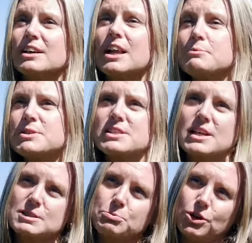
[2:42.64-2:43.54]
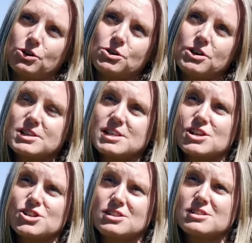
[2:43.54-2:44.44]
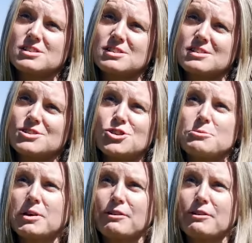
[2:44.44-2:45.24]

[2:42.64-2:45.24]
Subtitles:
Clubs and state sporting organisations shouldn't be